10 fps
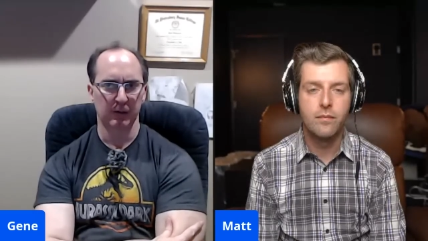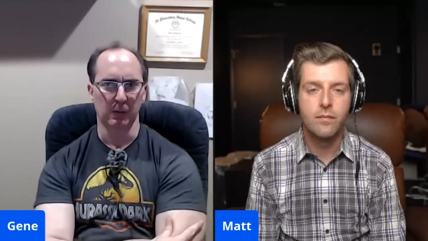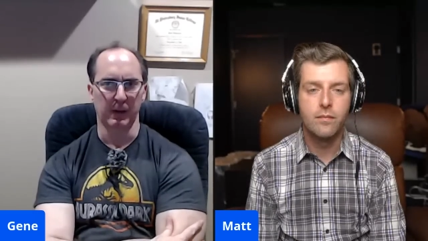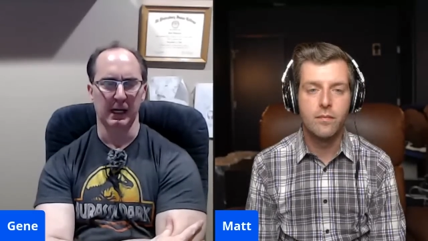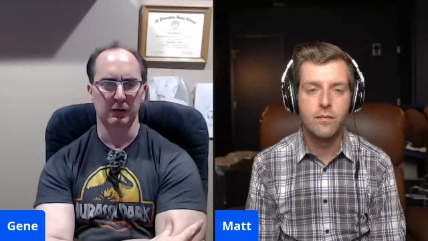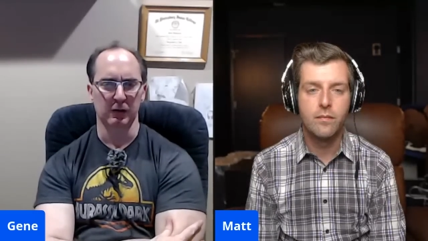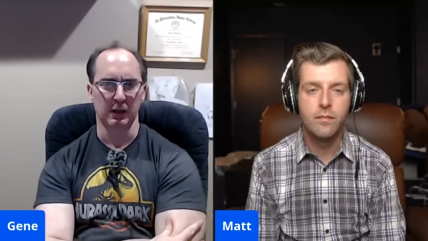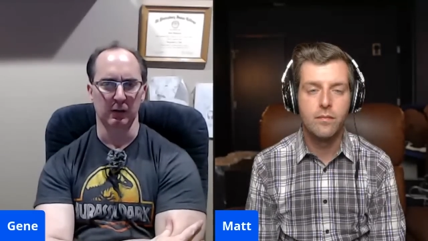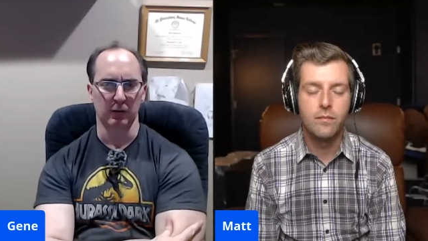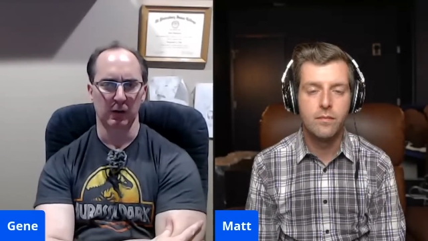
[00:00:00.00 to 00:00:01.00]
Speaker 1: the back
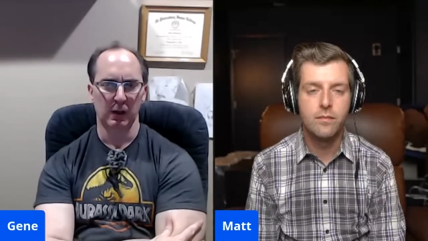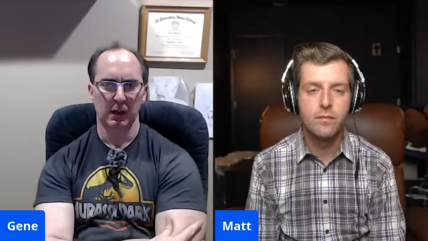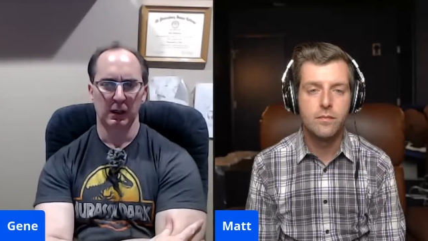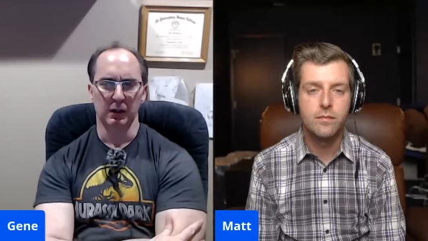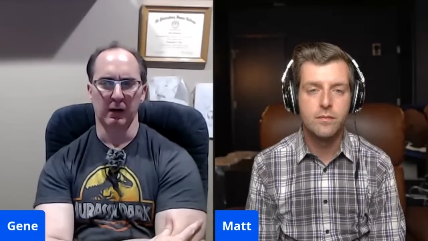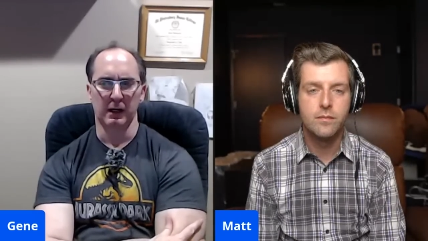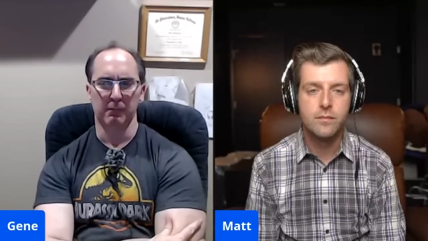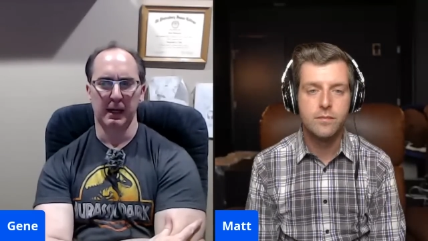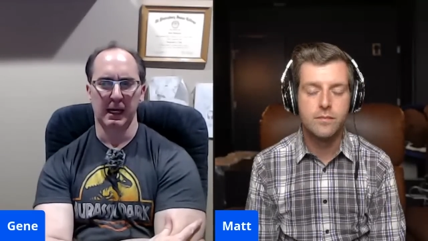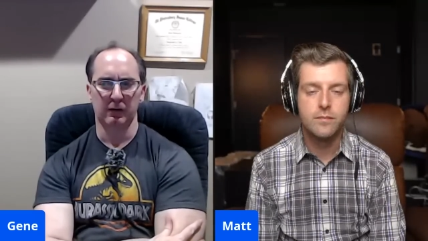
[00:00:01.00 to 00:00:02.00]
channels you're at a
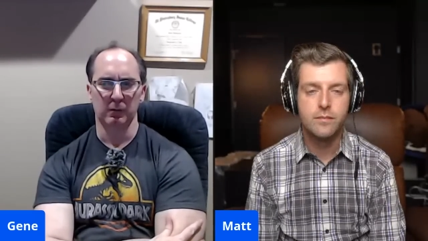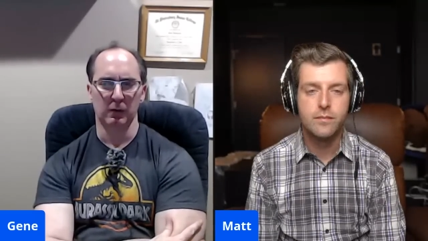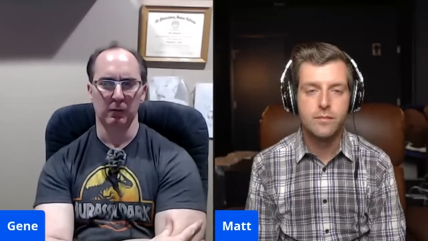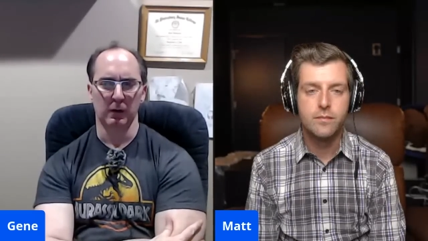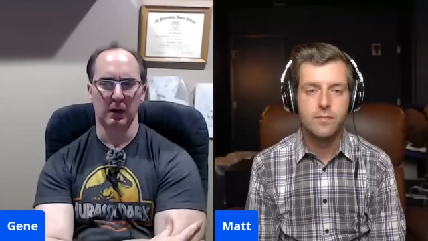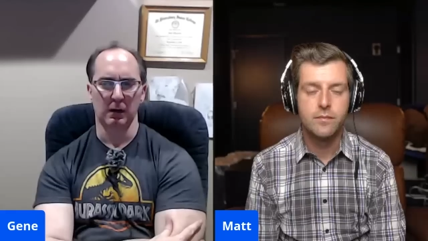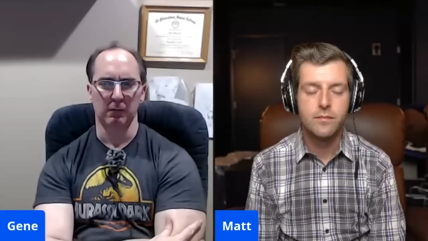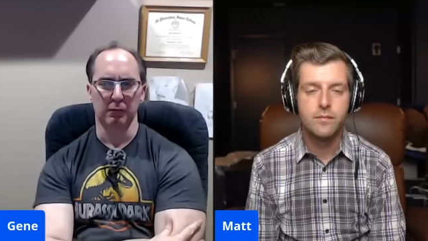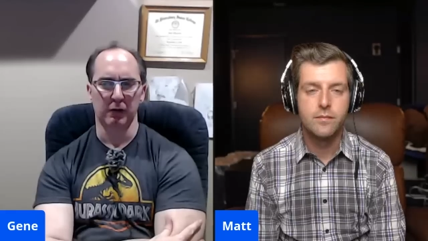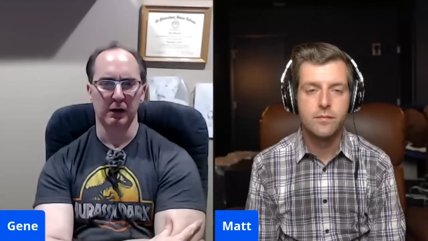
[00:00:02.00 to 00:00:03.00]
maximum
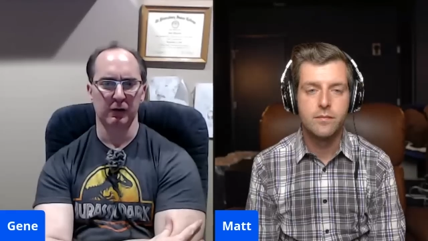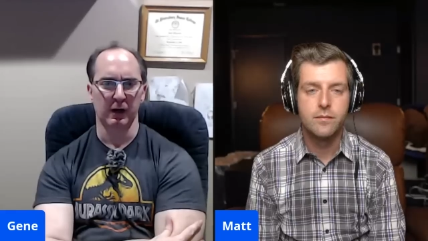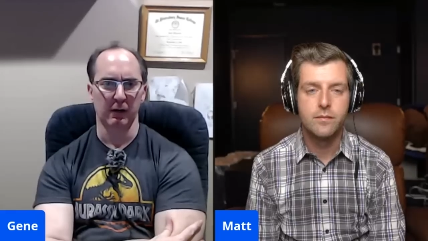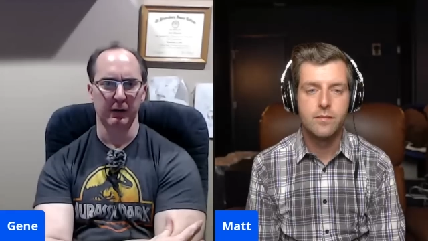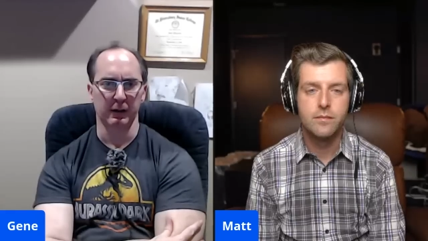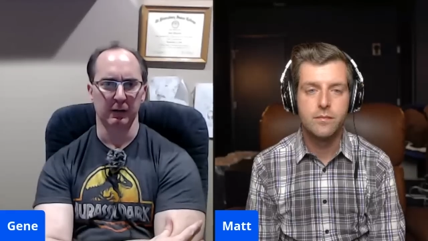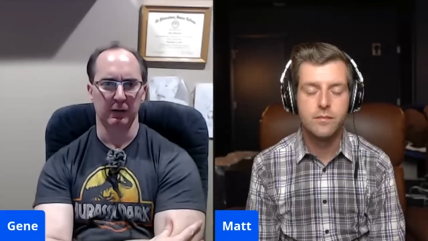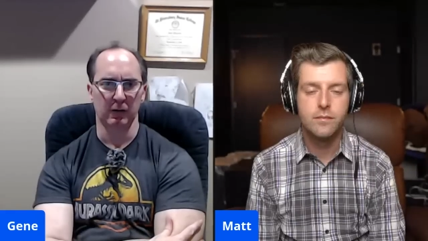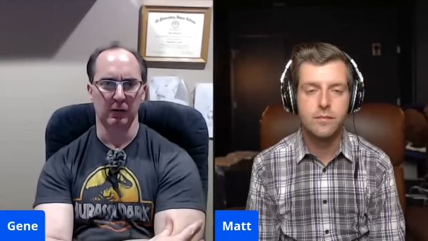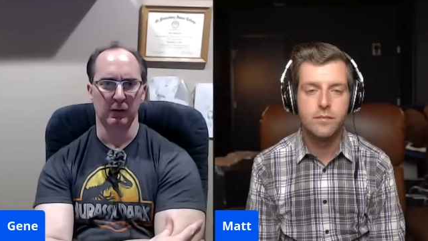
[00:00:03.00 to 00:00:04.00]
um, pressure area.
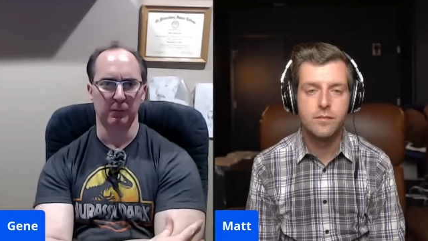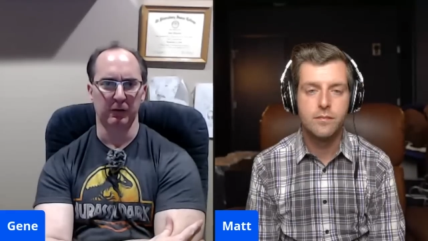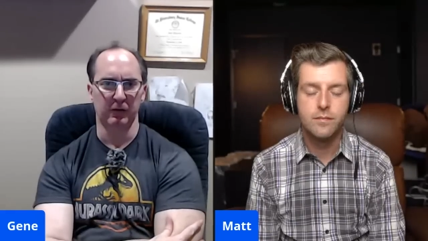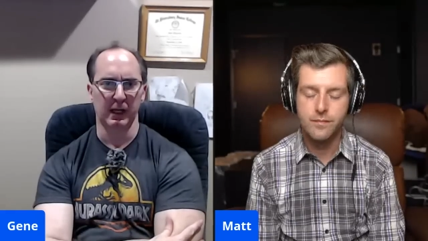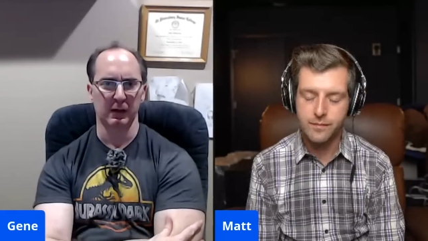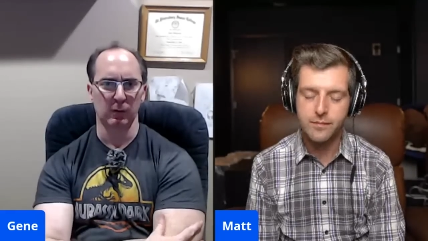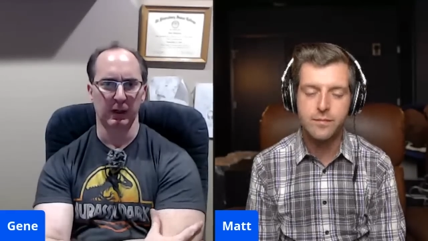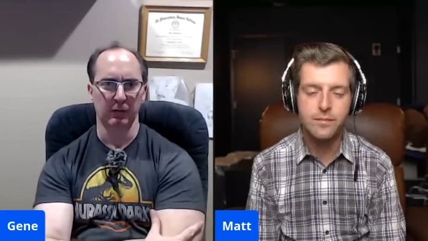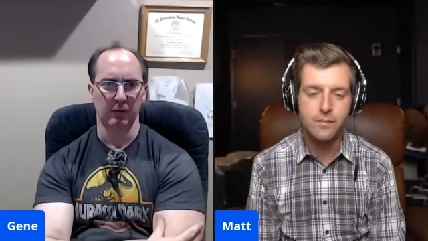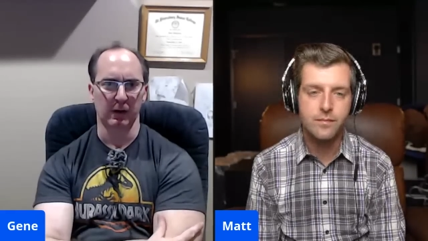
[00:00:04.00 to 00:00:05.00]
So the standing mm -hmm.
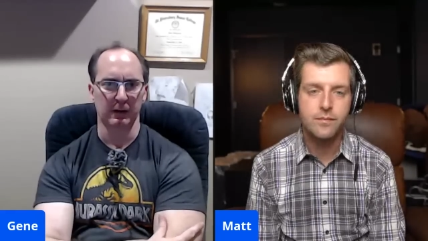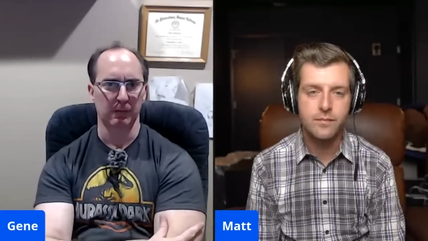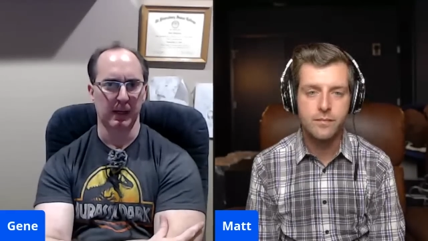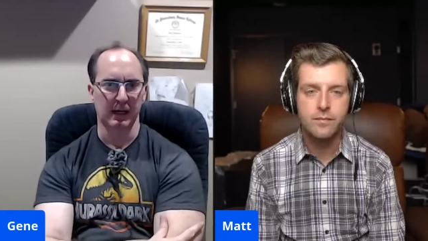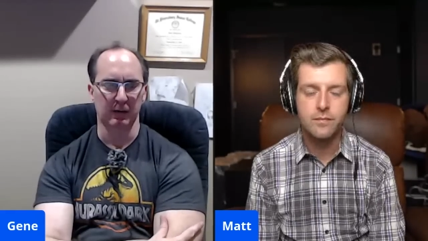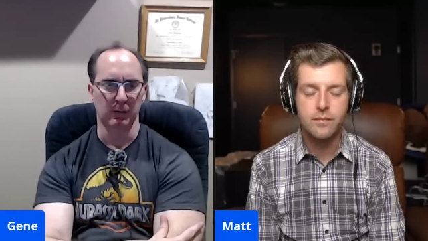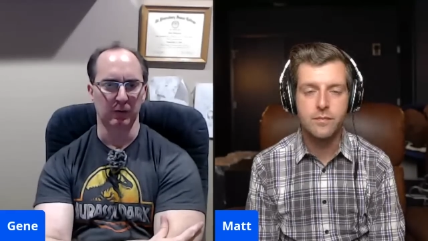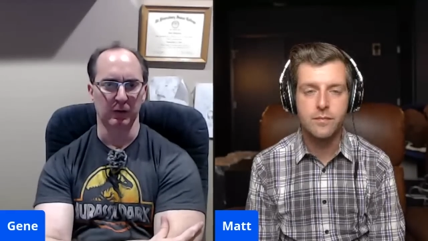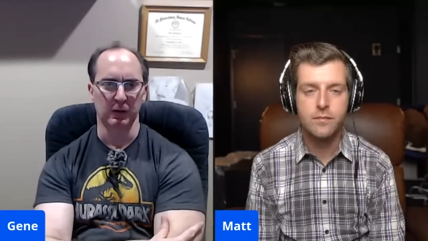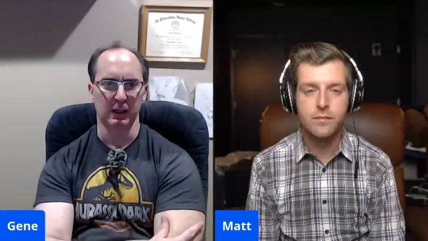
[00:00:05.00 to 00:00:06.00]
waves are at their maximum.
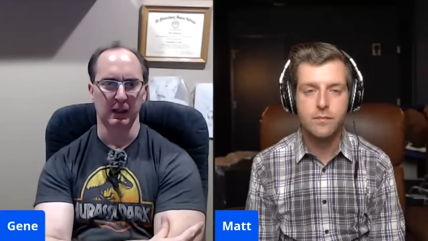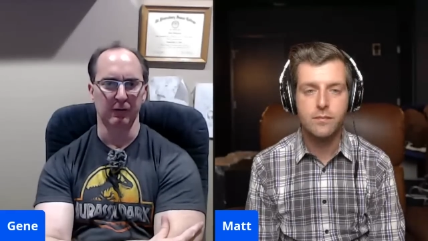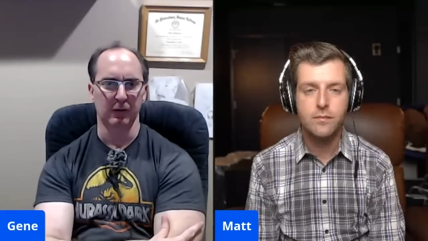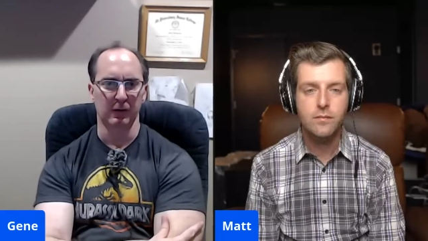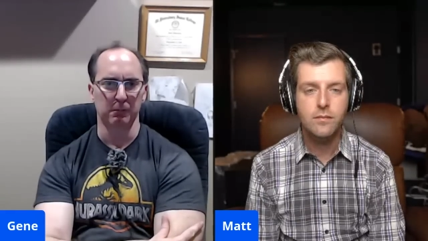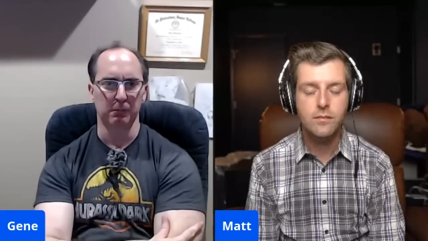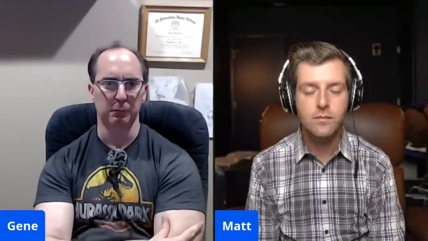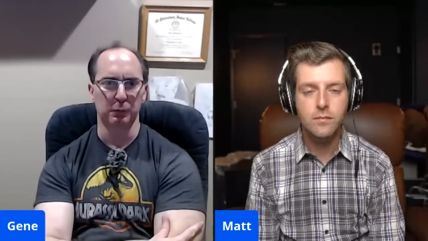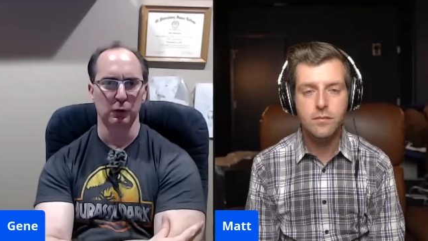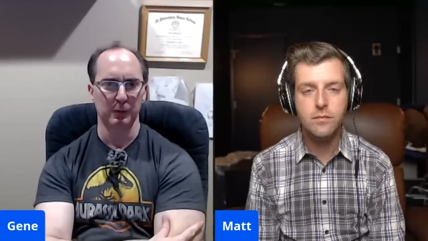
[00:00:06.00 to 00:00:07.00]
So you're going to get very
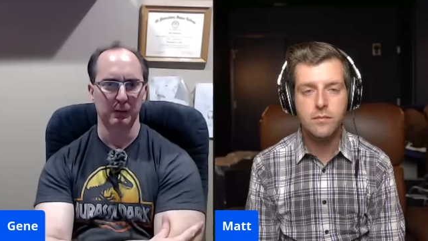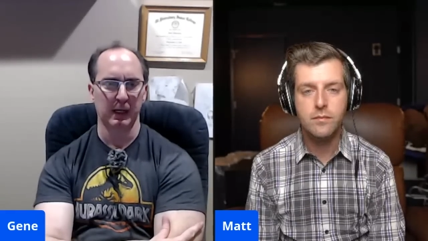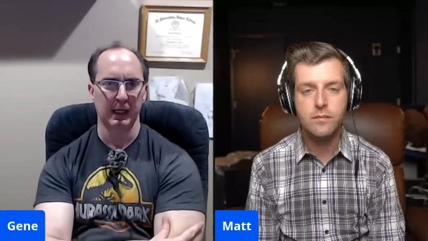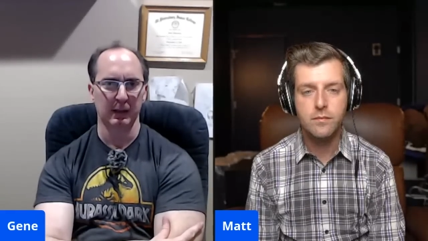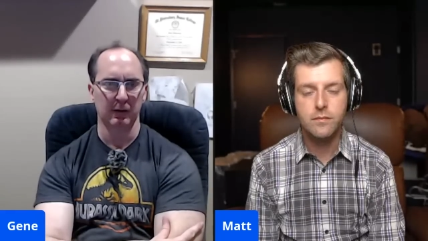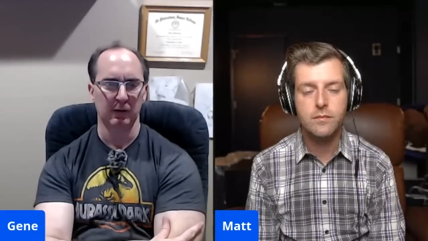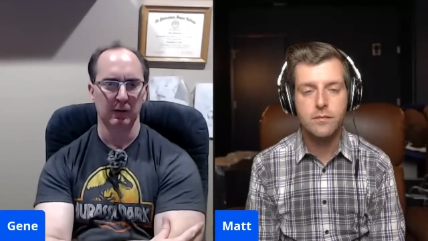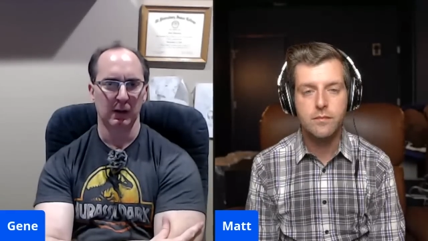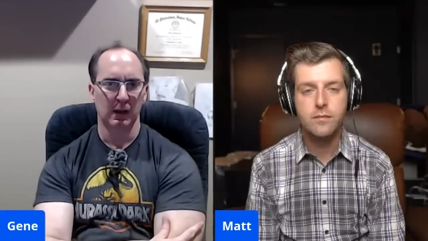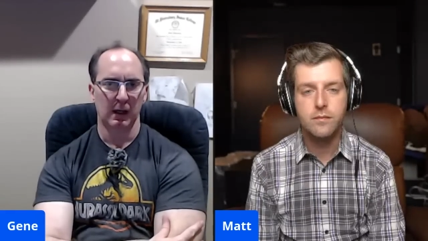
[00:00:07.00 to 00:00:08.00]
boomy bass.
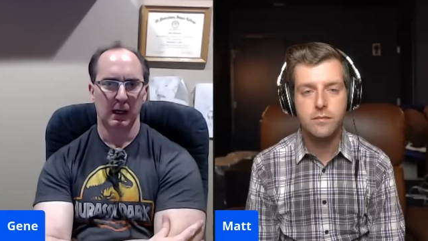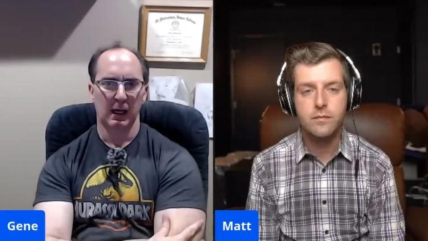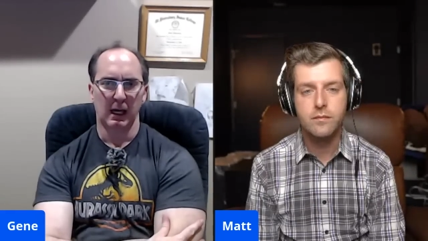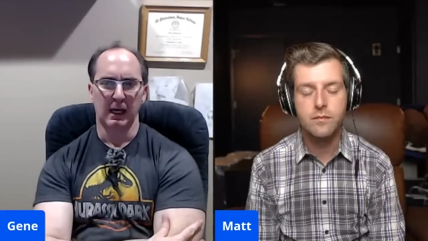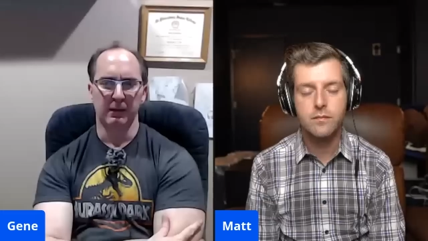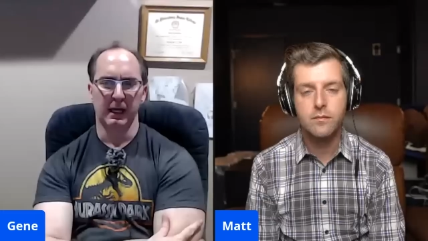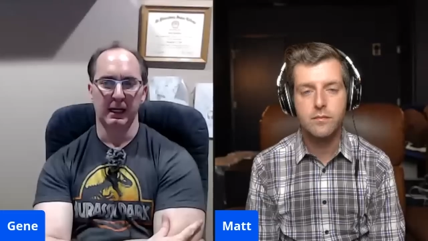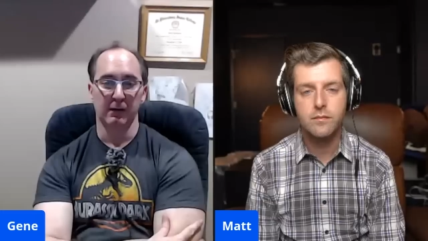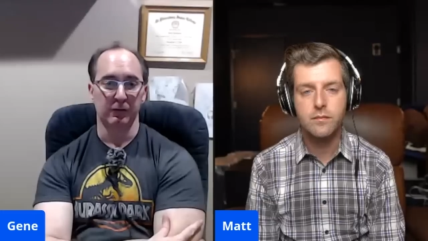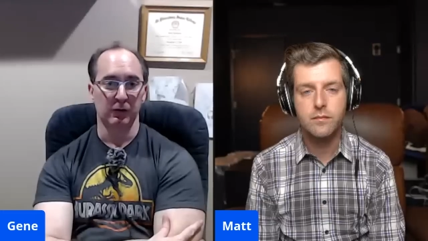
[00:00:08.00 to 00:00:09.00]
And then if